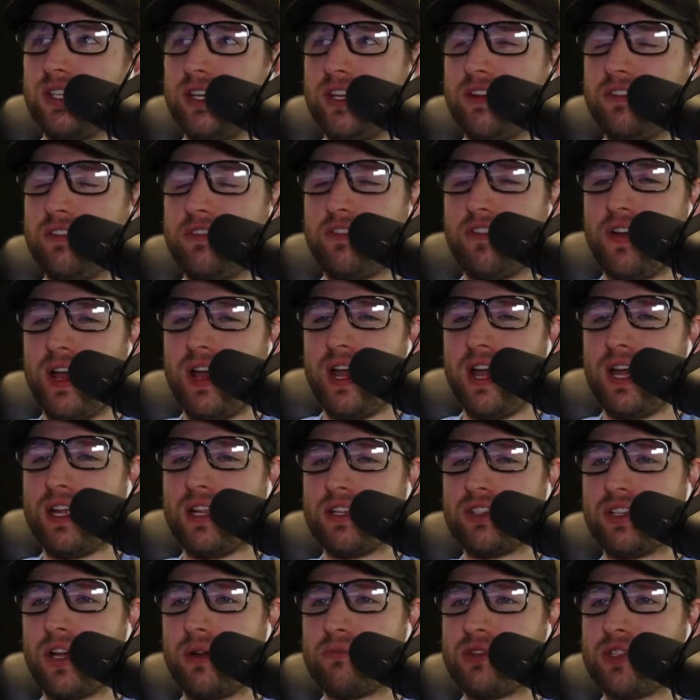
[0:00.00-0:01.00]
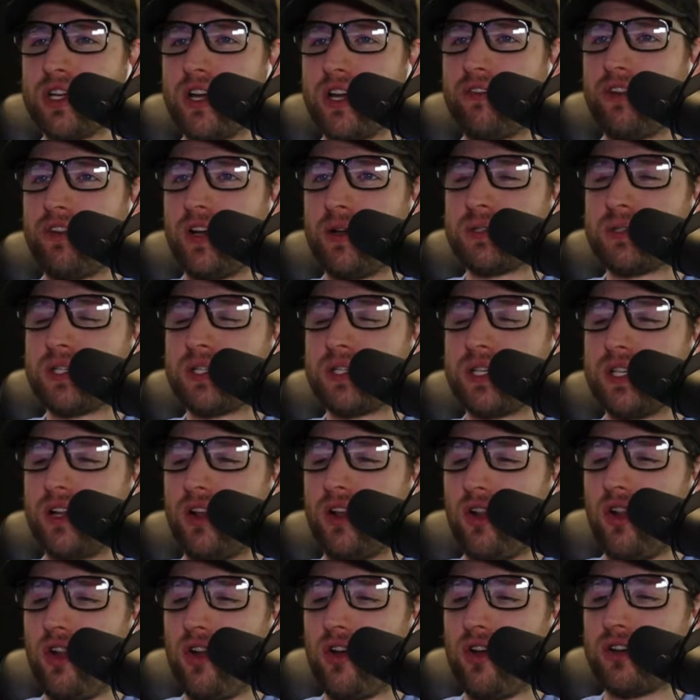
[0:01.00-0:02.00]
fans. I'm Jeff Upson
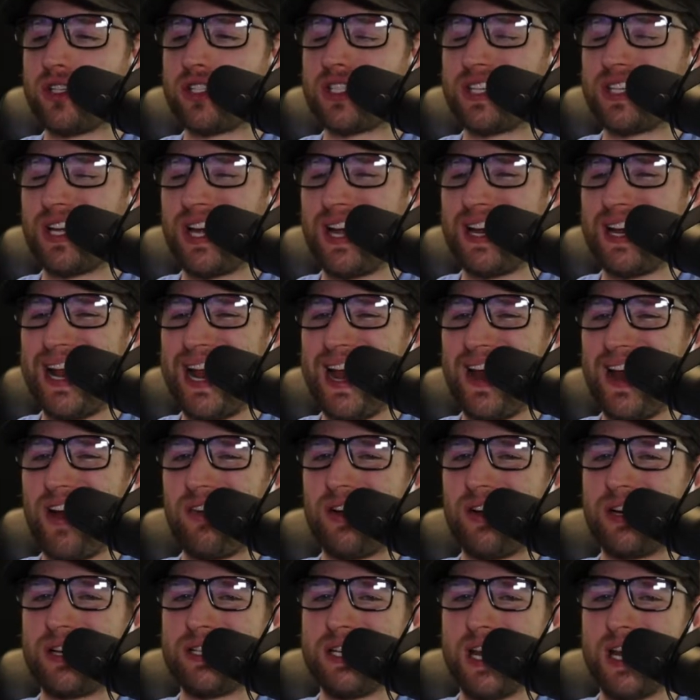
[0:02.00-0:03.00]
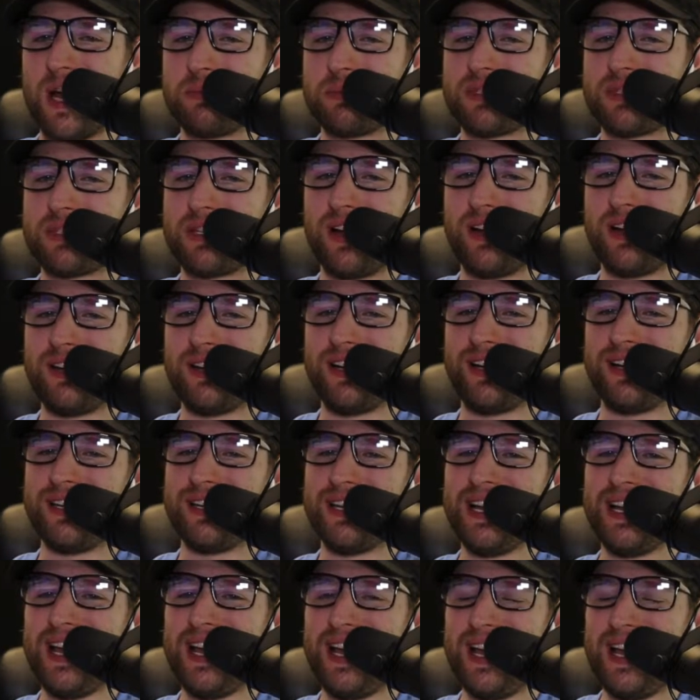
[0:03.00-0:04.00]
alongside Eric Knopsnyder. And
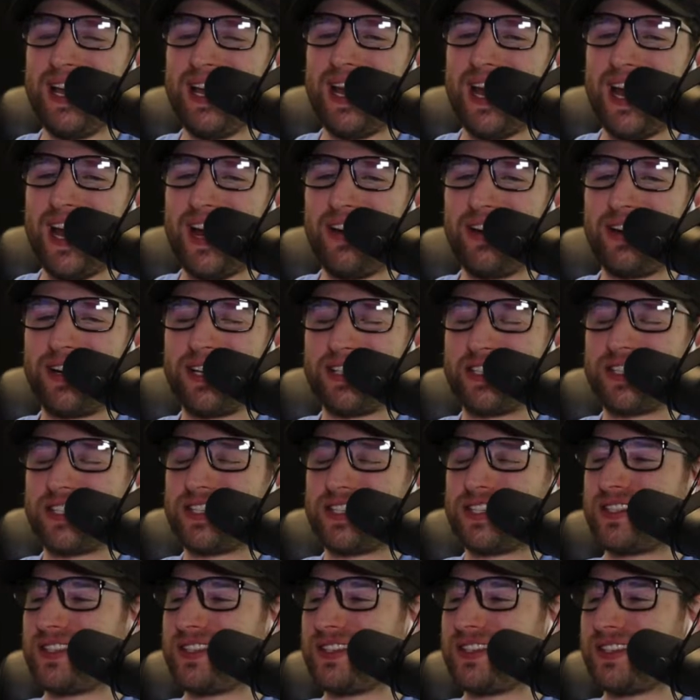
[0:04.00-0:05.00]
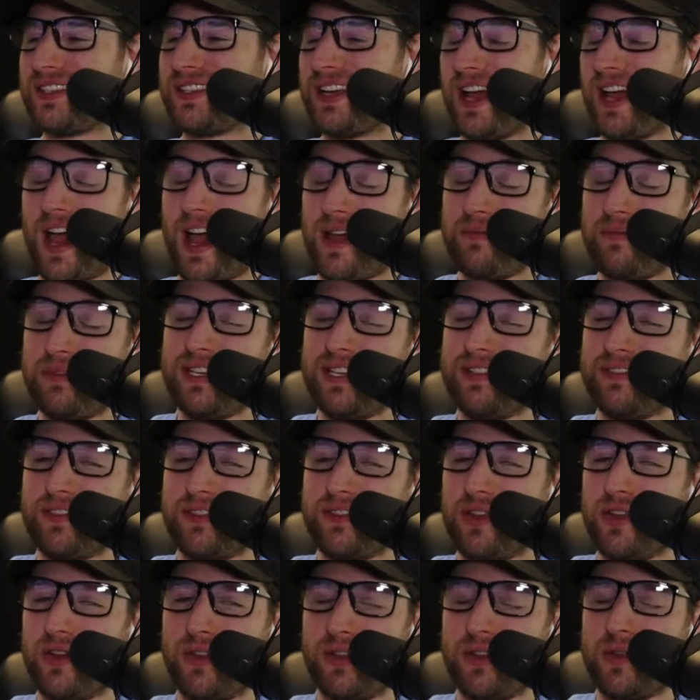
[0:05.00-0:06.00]
Eric,
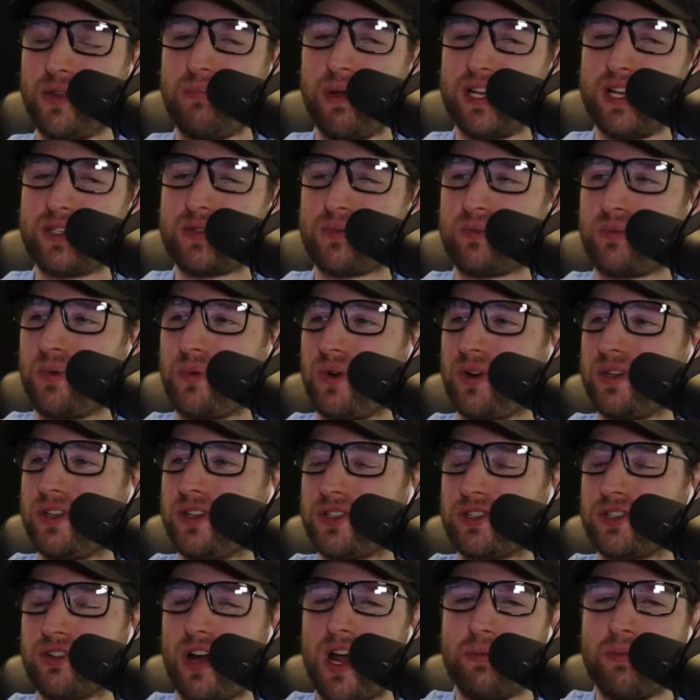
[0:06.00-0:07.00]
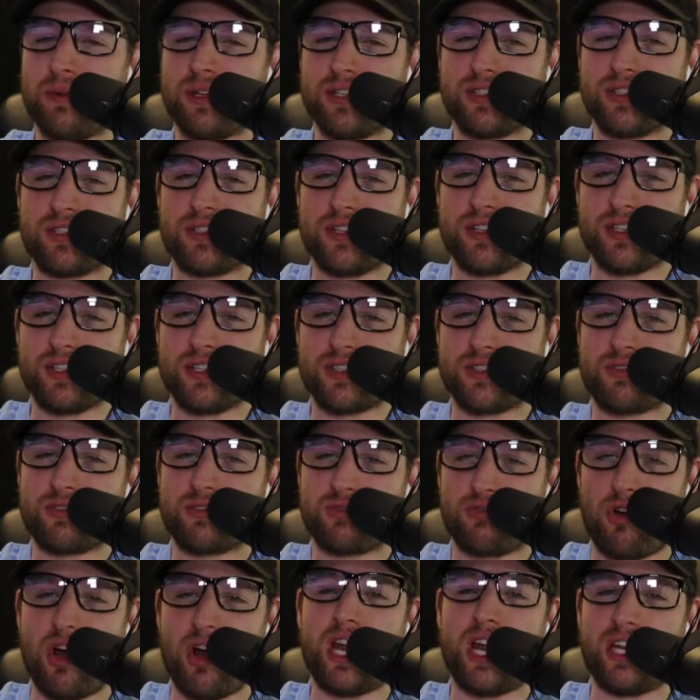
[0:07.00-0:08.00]
the best word to describe is
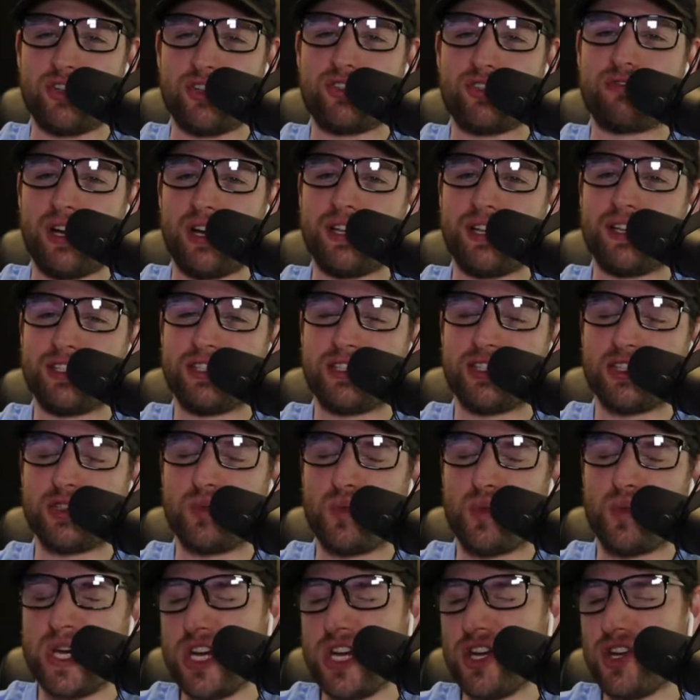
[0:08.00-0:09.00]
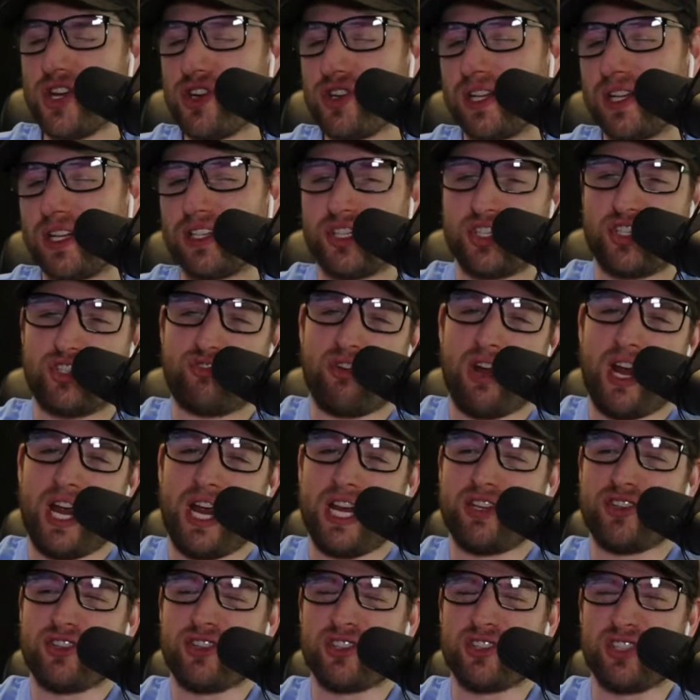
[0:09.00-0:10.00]
strange, right? This is weird. This is
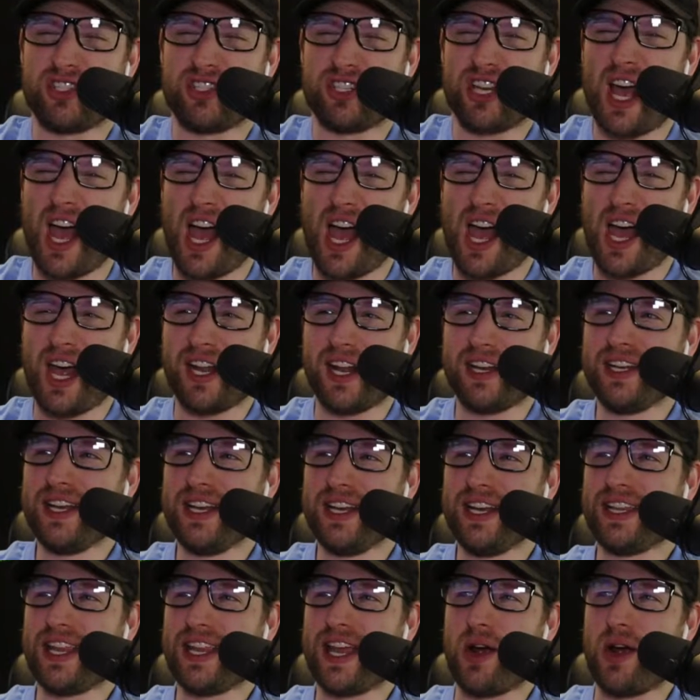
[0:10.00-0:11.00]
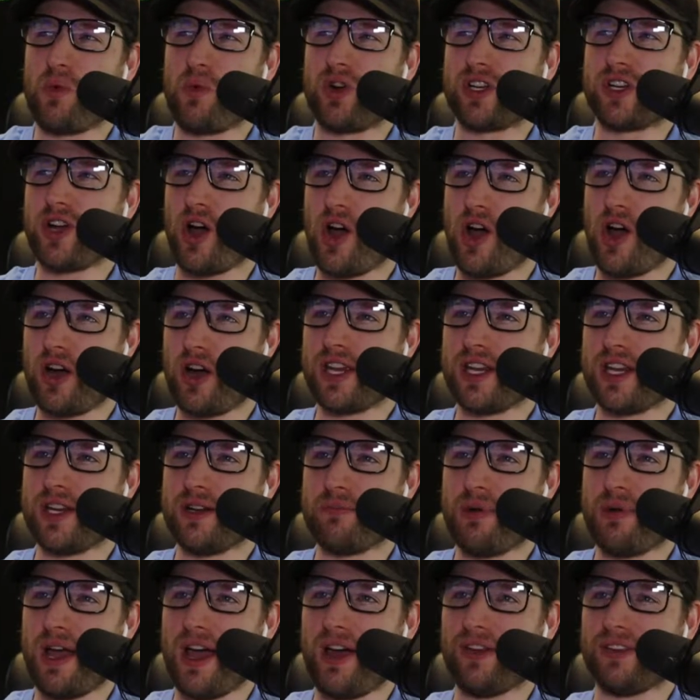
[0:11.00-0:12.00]
strange. This is odd that we're talking
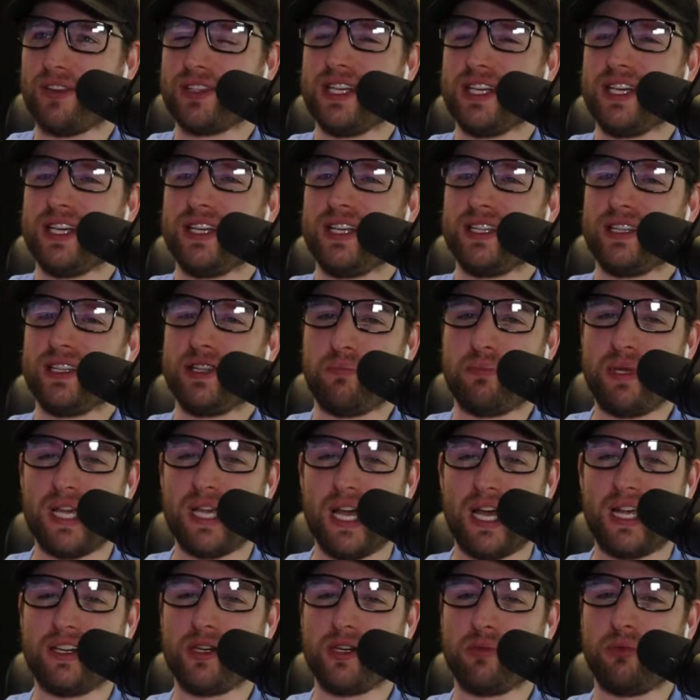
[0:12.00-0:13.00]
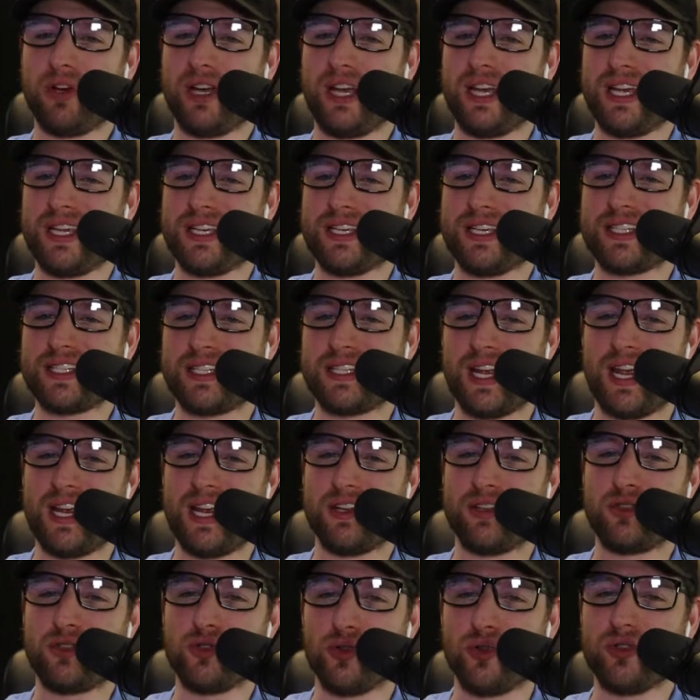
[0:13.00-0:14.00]
about the PIAA
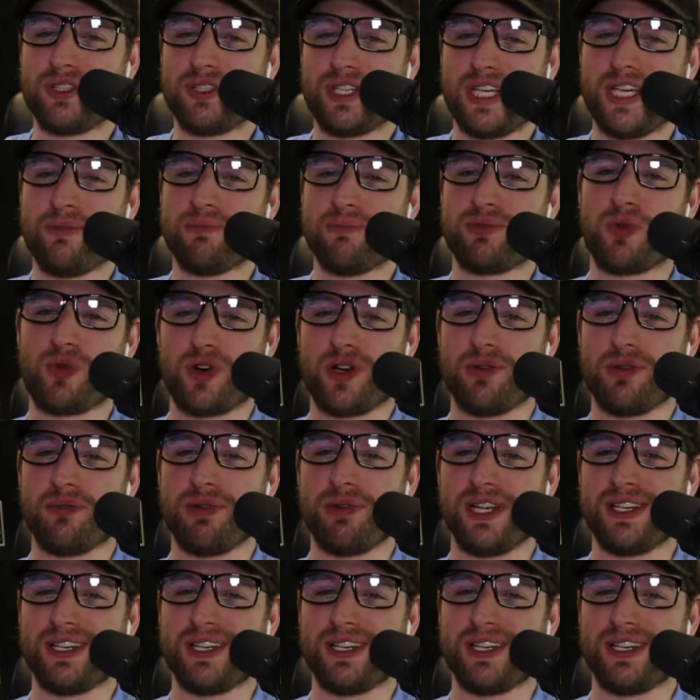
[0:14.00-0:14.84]
state dual team tournament,